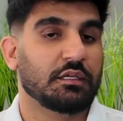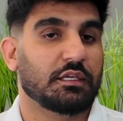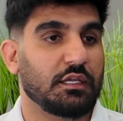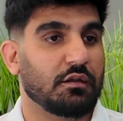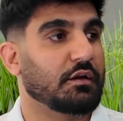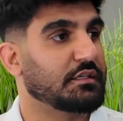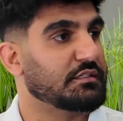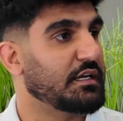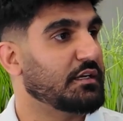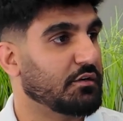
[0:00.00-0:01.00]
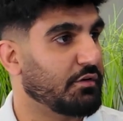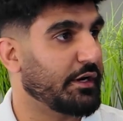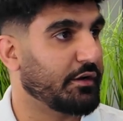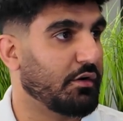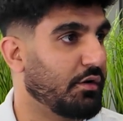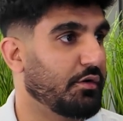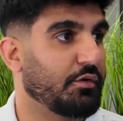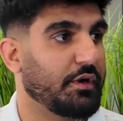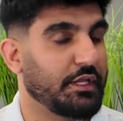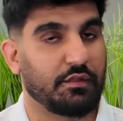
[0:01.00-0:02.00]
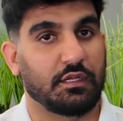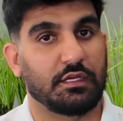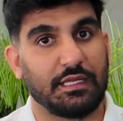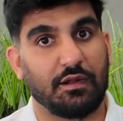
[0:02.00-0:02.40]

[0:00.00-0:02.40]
keen on extending a credit card or anything like